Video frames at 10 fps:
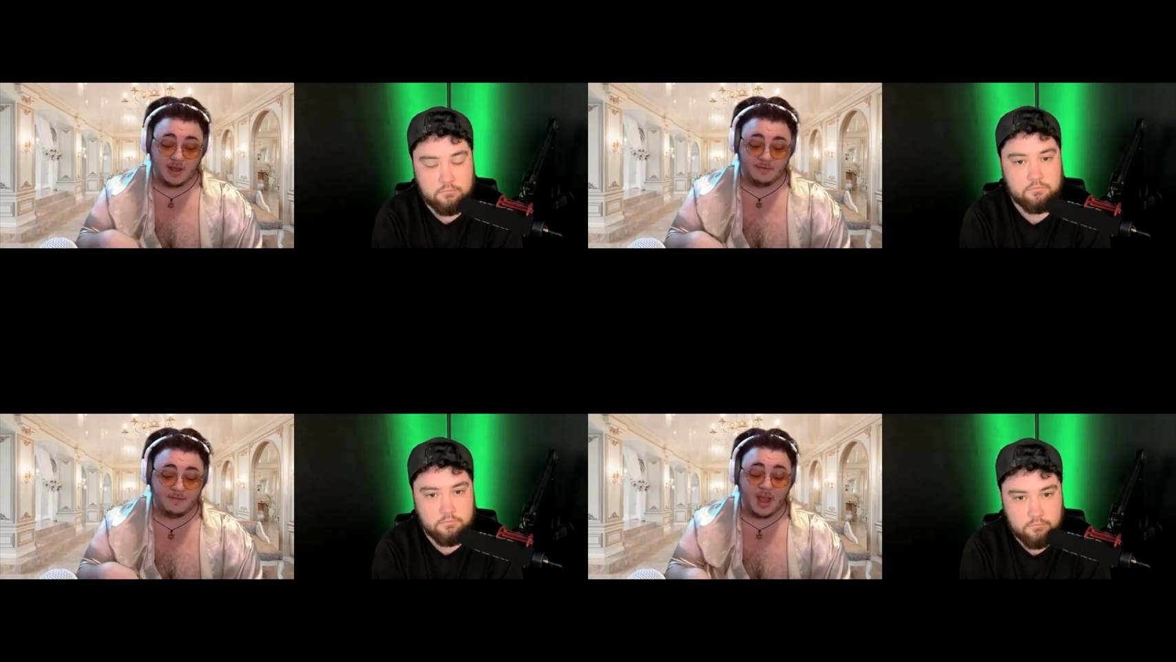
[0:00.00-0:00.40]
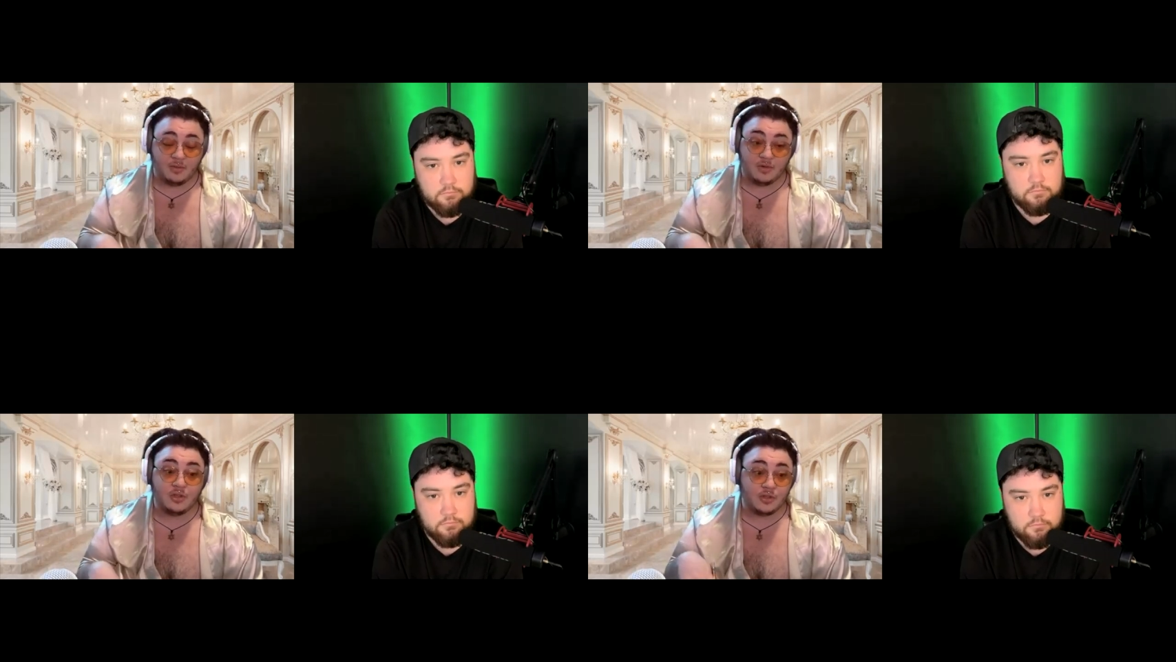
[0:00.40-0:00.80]

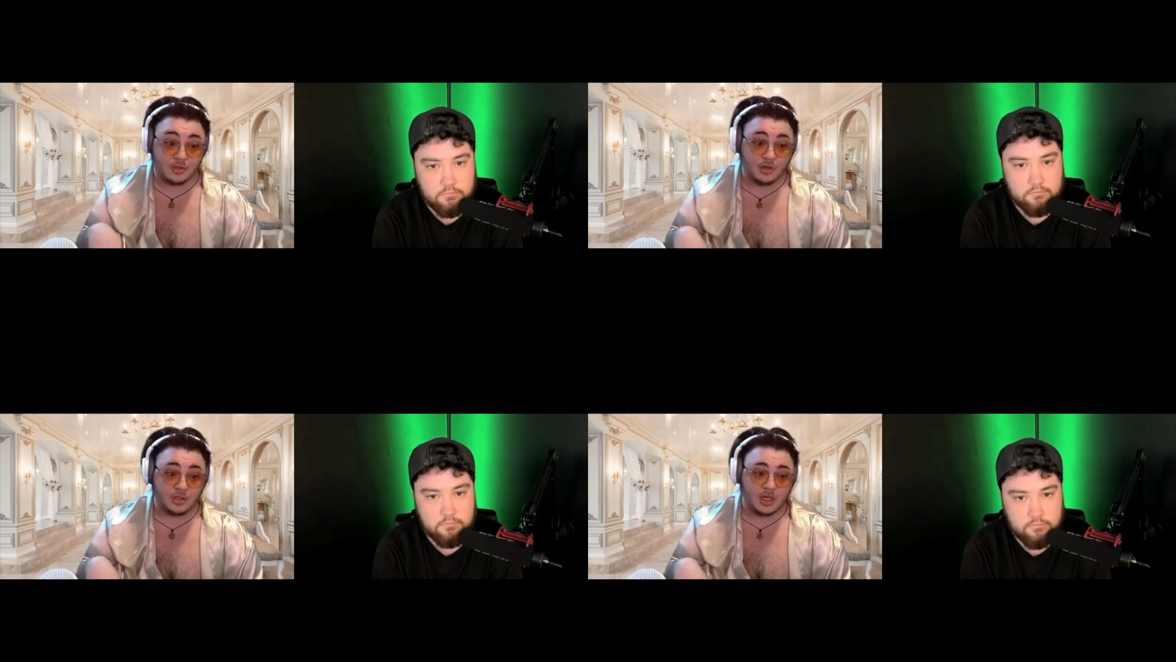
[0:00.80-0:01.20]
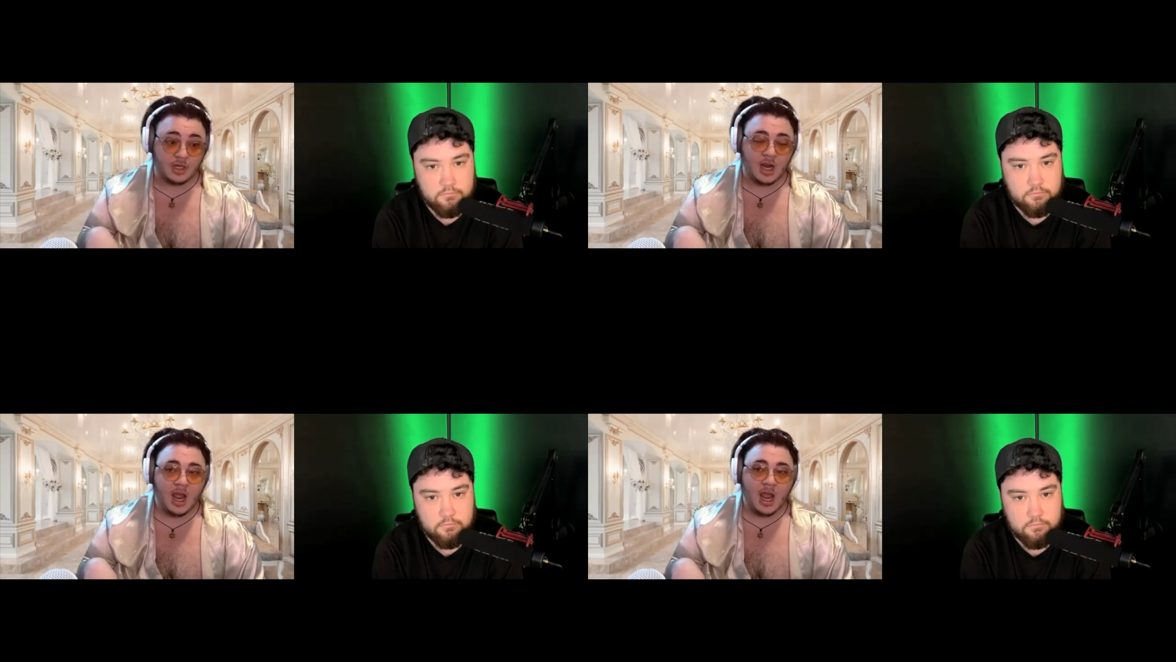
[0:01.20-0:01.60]
Speaker 1: found a
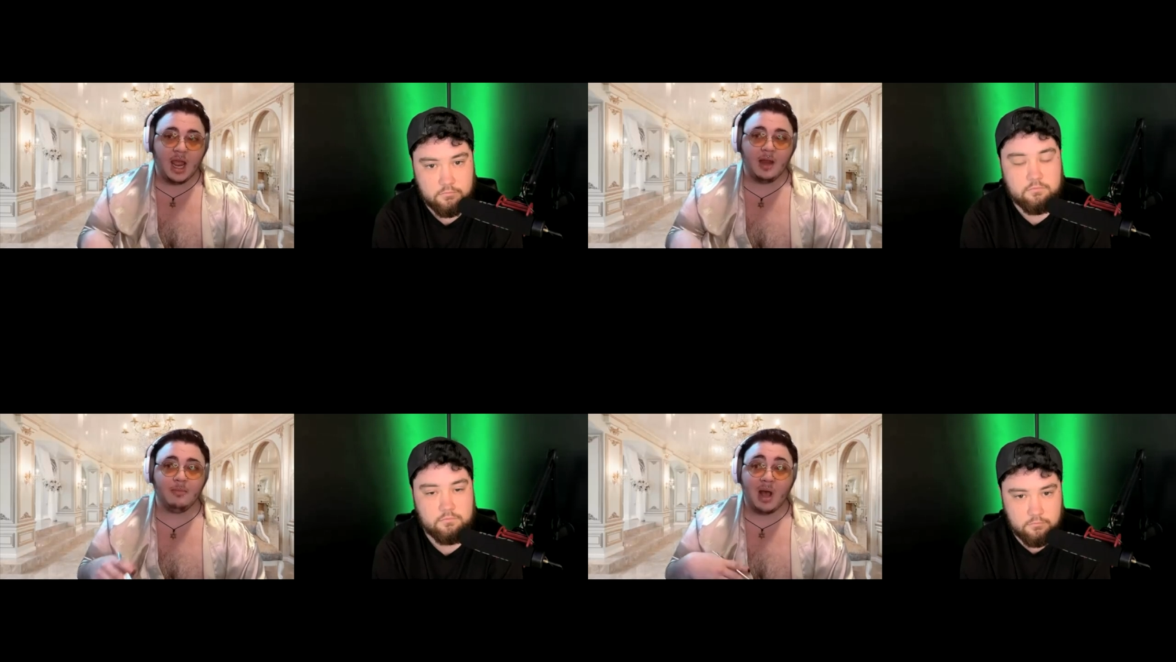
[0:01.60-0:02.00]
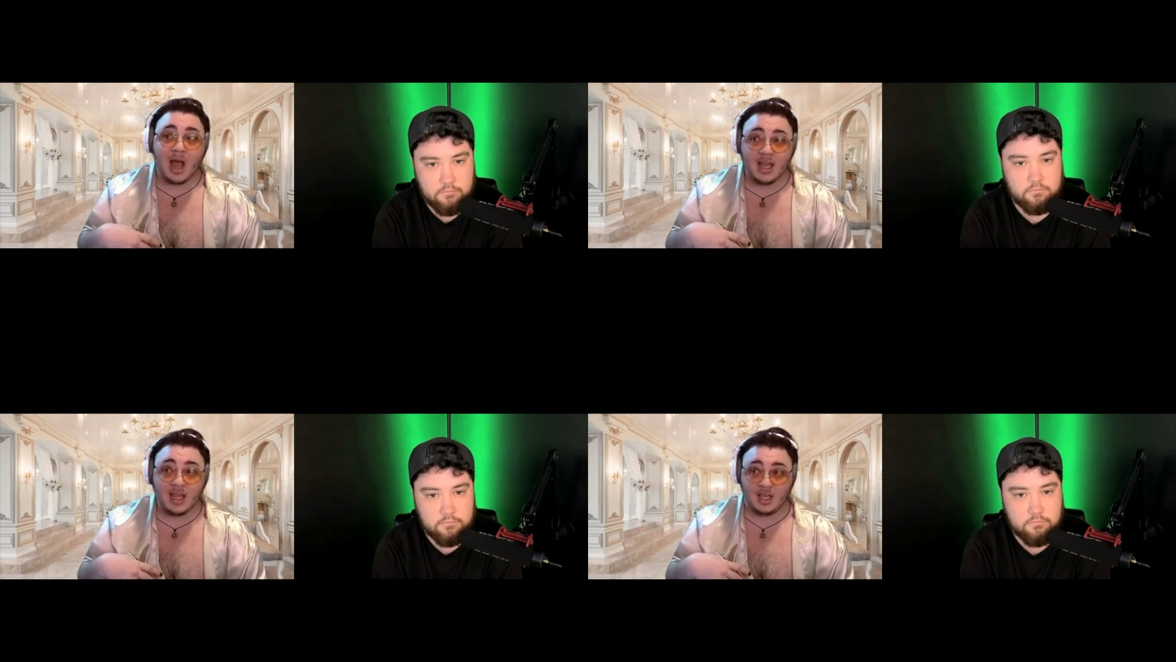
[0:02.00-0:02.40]
surgeon. And my